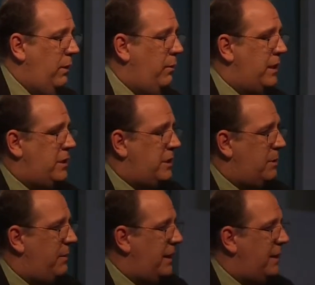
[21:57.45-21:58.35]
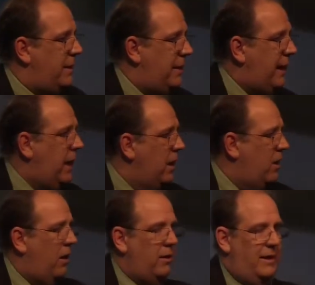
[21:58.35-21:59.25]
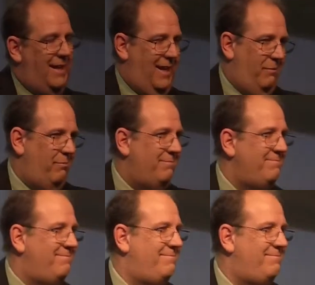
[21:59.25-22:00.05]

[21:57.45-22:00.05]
We wouldn't just immediately call a name